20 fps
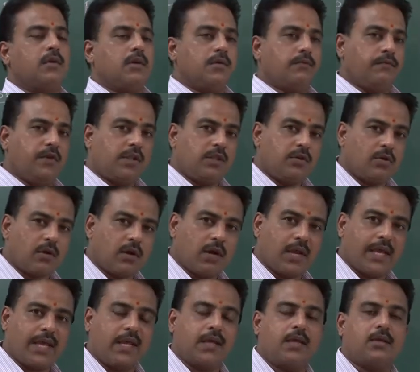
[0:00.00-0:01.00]
With your
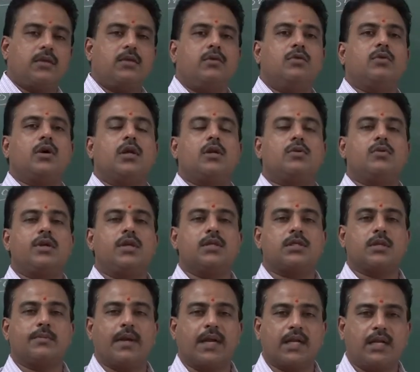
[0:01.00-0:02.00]
leg, you are doing
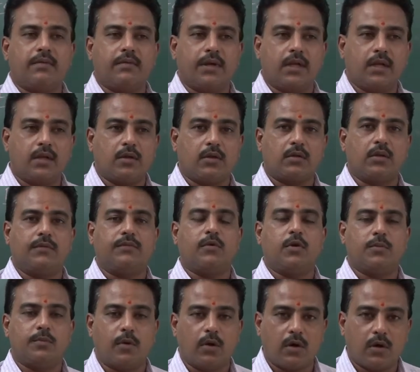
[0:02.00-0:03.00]
some activity on the
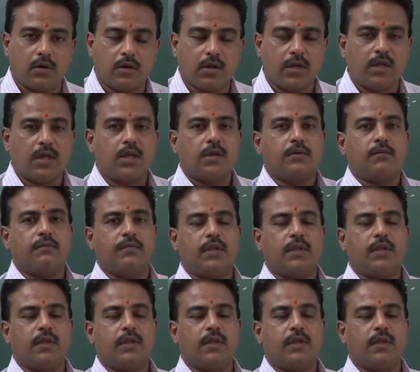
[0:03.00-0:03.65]
football.